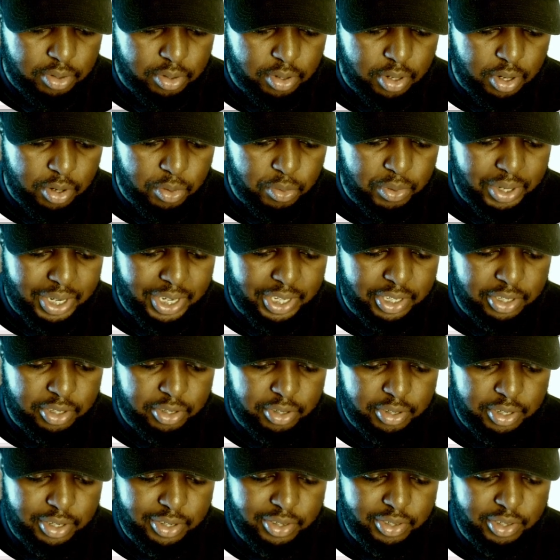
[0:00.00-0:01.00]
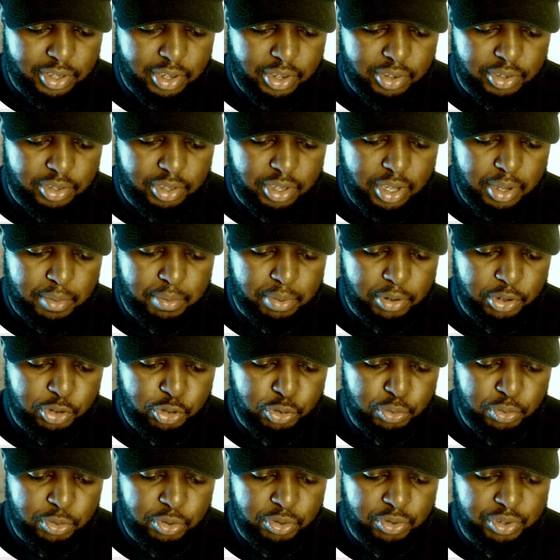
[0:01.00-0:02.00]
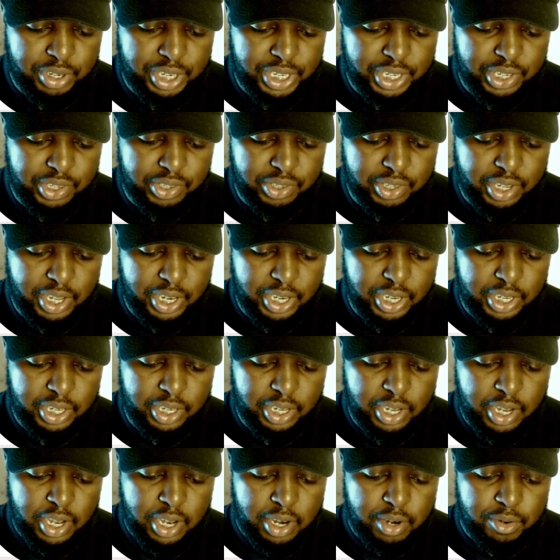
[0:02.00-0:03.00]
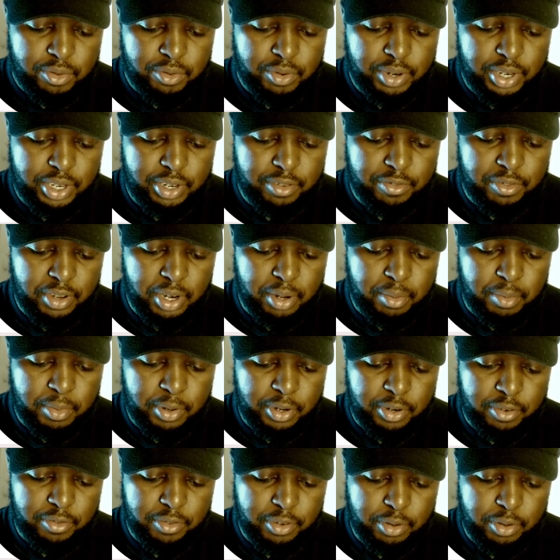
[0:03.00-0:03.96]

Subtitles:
are willing to discuss a possible redevelopment